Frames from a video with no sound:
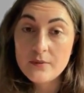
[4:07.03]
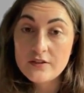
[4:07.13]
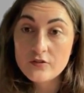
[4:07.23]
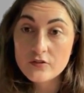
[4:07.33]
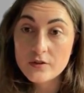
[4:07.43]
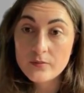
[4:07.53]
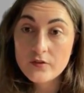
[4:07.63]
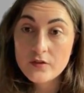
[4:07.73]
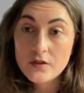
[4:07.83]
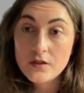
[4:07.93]
manuscripts.
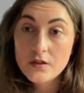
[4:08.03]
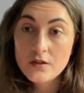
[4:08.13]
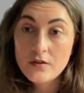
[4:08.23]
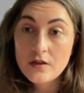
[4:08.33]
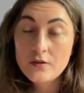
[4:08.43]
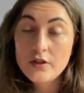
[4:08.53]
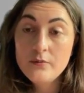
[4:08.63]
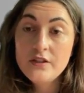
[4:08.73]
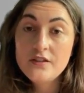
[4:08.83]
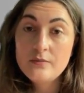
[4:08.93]
Now,
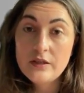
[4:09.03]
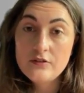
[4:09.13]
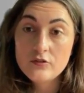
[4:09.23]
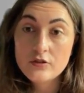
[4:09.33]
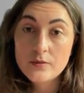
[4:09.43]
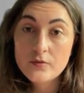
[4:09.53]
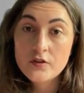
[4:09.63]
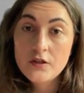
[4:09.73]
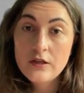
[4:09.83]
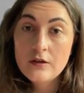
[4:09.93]
illuminated manuscripts
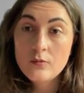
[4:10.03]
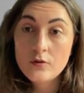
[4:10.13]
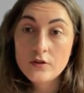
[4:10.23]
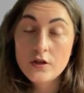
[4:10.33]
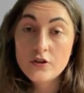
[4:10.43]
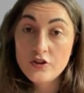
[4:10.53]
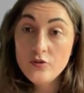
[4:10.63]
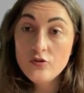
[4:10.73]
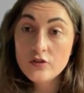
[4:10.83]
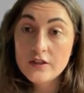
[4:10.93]
are
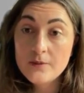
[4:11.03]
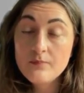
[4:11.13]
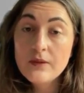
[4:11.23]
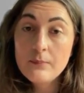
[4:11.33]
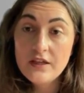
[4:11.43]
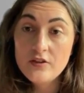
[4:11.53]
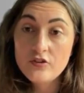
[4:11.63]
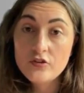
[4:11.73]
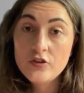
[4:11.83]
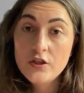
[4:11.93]
usually
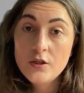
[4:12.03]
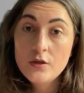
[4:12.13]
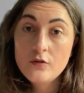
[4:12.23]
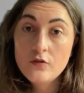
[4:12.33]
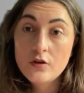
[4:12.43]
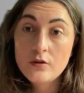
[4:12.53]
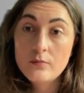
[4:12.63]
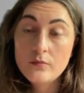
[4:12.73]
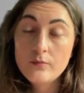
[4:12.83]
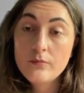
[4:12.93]
pages
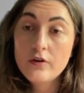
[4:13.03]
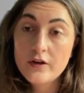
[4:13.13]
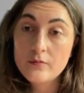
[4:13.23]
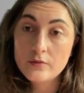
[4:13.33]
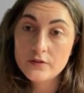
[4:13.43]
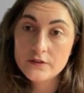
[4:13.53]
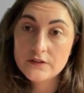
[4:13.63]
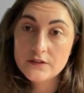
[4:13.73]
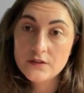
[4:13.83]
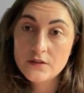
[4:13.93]
from prayer books.
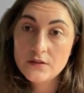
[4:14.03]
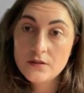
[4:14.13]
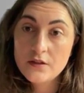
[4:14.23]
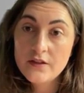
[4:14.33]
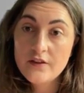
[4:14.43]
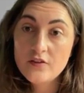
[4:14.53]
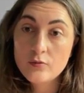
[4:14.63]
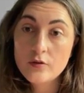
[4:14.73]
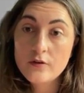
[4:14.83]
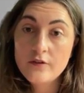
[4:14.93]
These
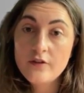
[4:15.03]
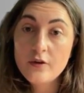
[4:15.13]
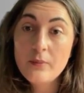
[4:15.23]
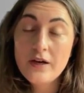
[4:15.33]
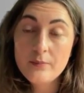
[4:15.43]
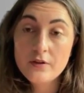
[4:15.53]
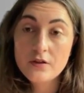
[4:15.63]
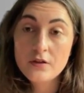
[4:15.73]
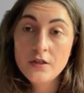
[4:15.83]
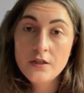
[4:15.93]
were very popular